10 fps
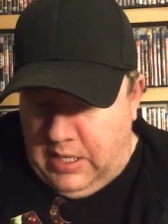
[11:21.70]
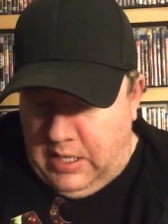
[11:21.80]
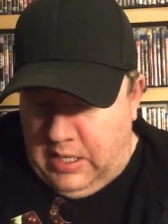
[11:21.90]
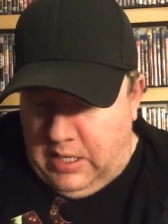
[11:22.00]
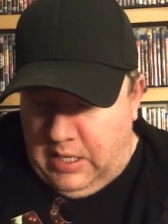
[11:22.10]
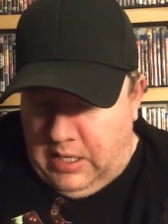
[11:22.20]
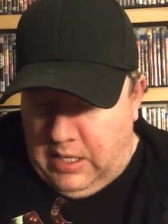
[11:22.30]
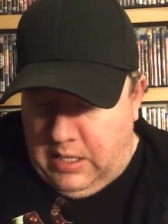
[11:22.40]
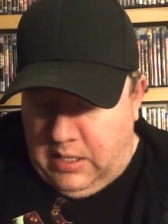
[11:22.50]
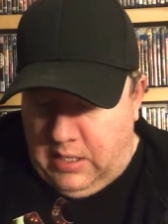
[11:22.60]

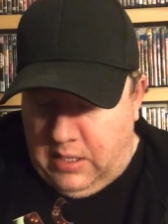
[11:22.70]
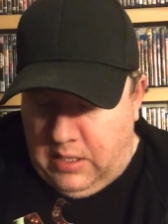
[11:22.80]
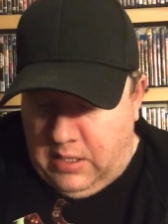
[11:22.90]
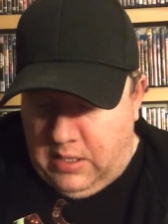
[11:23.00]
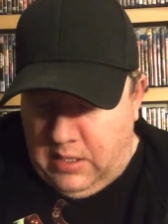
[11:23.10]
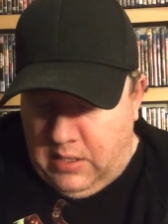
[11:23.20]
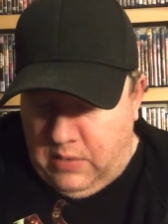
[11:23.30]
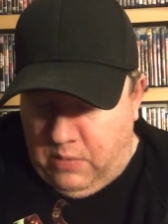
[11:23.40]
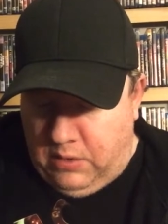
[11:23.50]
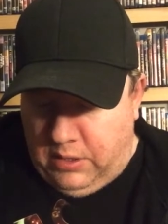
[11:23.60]
And
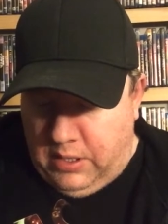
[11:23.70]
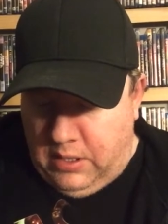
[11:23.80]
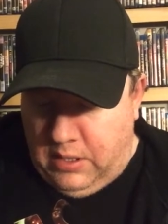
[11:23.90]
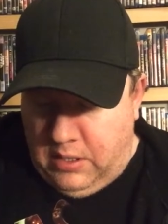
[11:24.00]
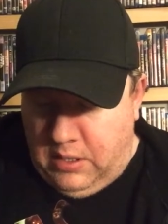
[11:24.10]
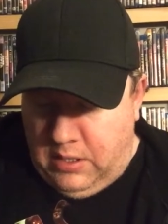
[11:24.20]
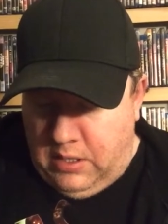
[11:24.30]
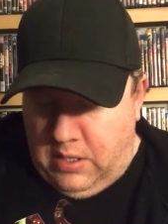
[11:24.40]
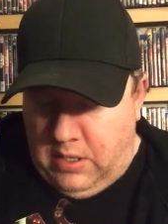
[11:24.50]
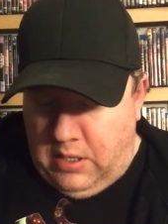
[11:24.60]
we're looking.
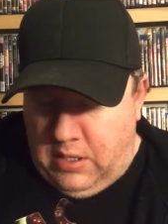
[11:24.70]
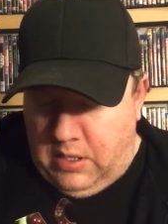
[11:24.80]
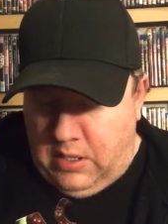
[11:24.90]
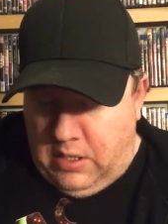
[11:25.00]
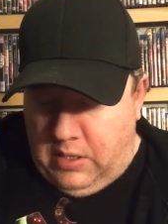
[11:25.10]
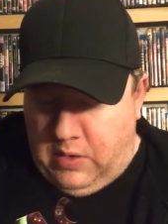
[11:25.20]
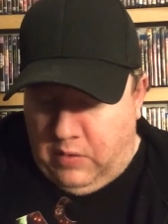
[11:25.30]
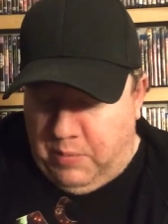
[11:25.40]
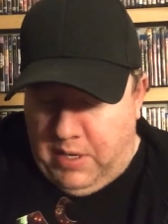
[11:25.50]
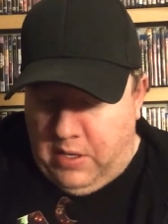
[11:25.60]
It
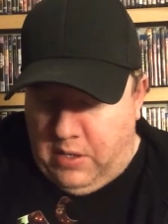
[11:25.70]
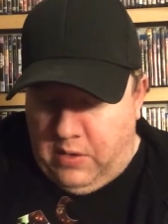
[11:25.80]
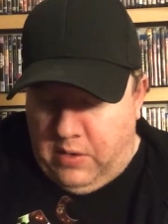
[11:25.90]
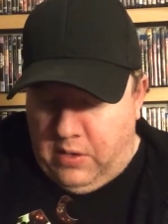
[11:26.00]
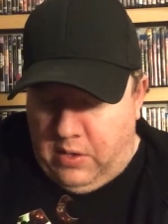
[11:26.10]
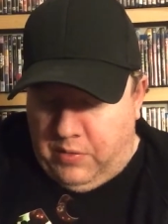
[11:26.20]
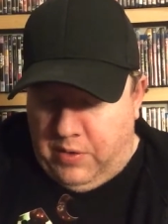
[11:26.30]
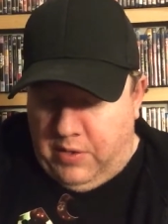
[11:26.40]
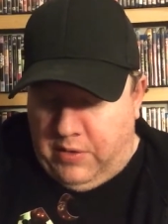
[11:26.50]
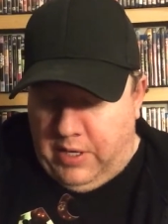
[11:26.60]
goes by another
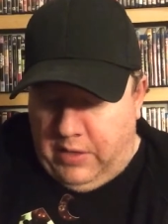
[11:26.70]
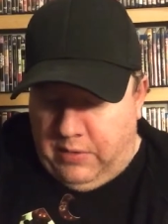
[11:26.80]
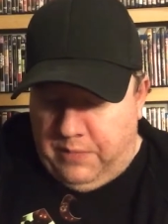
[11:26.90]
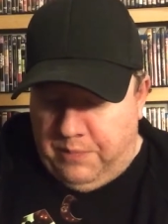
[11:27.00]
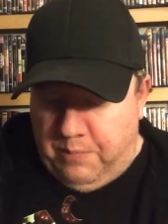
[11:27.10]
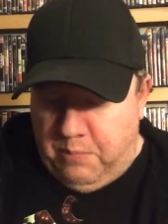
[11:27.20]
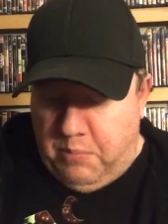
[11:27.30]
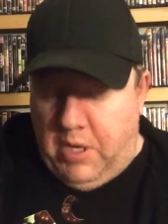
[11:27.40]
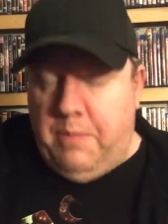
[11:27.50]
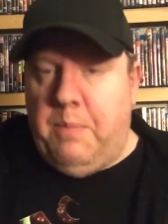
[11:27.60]
alternate title,
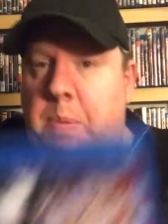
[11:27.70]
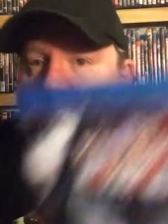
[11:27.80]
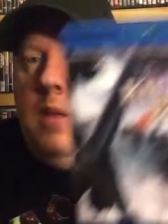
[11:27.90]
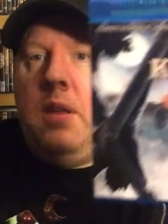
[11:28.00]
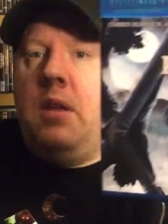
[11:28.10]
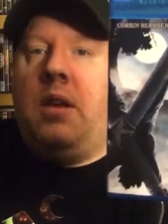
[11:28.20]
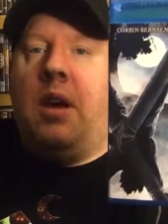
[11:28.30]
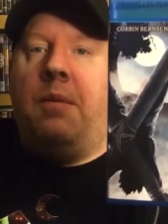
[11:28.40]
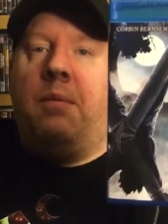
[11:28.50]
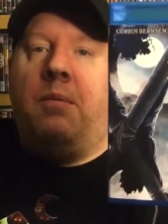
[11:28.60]
but
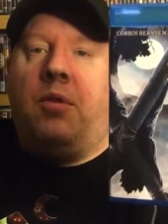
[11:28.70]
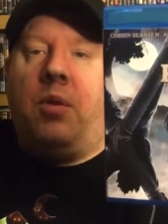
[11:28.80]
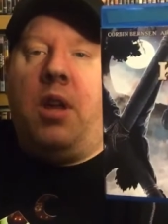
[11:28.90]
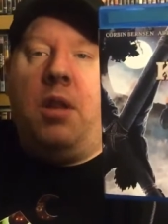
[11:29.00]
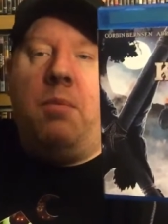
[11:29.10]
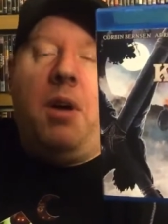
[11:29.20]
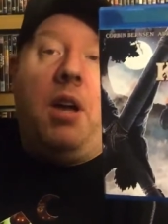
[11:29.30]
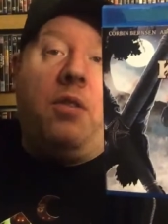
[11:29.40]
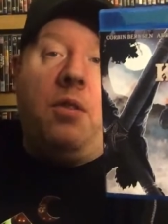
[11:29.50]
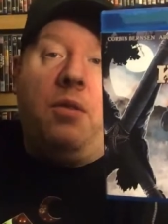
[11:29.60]
yeah. So Killing
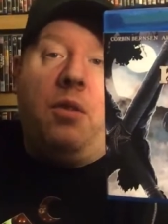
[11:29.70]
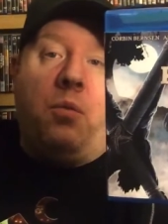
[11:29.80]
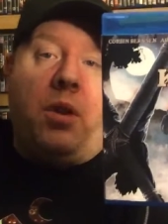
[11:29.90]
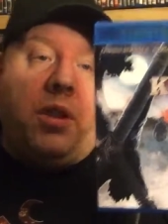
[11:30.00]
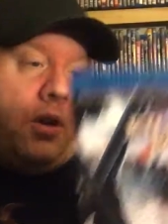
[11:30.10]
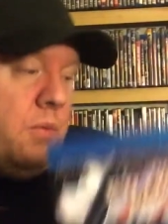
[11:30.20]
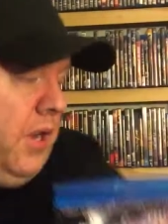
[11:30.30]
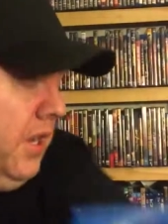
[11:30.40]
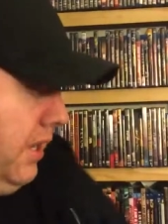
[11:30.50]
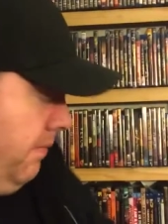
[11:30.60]
Box said, "What the hell?
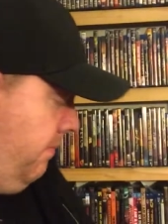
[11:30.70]
Why not?"